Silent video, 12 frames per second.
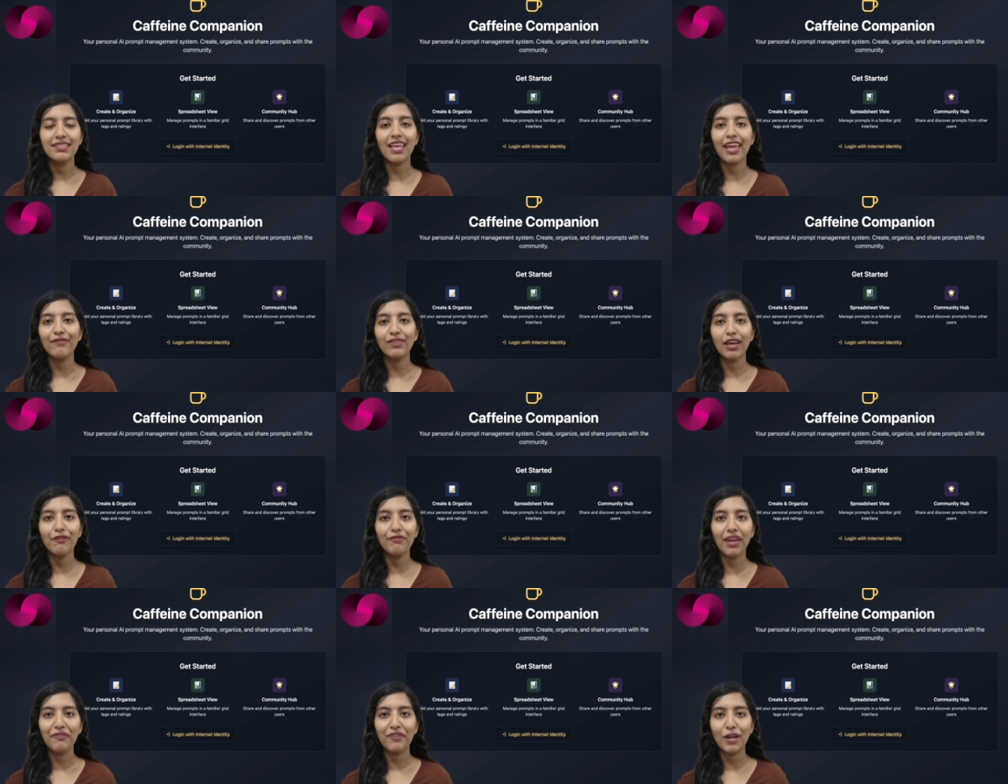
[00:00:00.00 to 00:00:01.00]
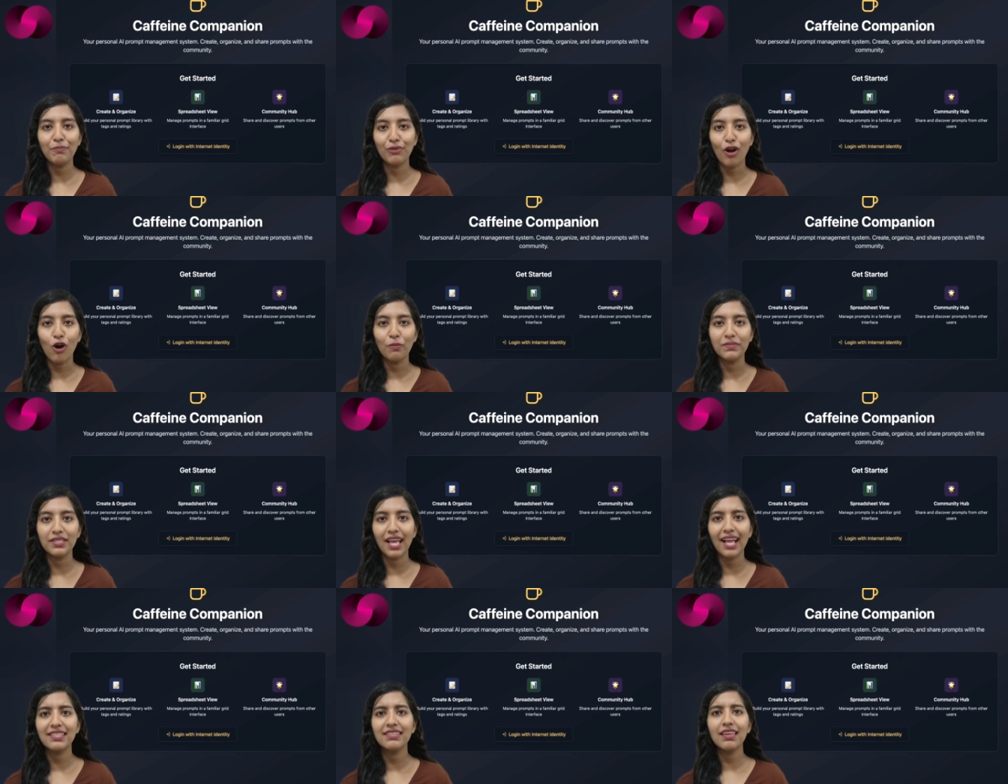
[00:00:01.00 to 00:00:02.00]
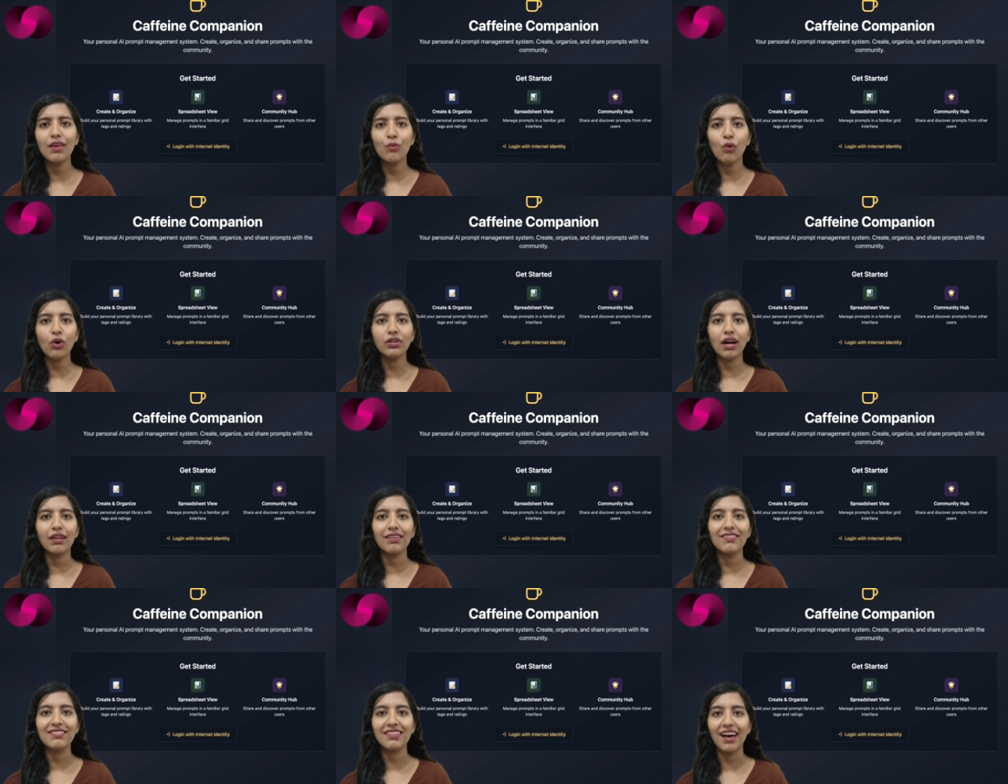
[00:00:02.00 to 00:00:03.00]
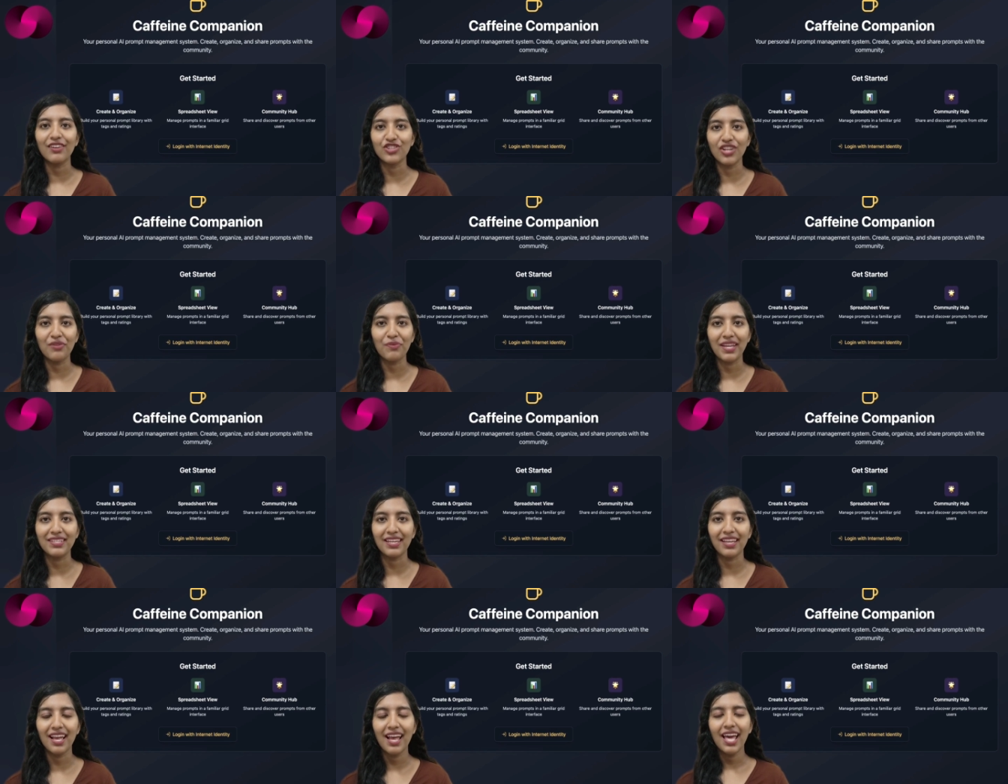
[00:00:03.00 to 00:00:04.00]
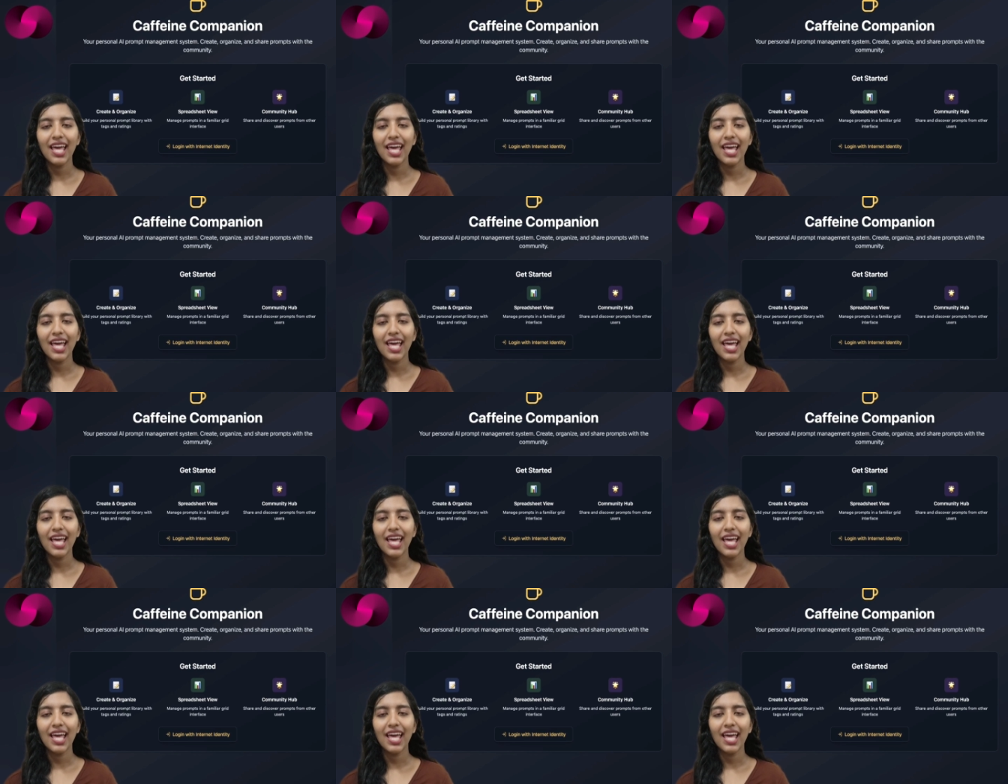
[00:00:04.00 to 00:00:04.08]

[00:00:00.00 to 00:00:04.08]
save their favorite prompts, and see what others are generating.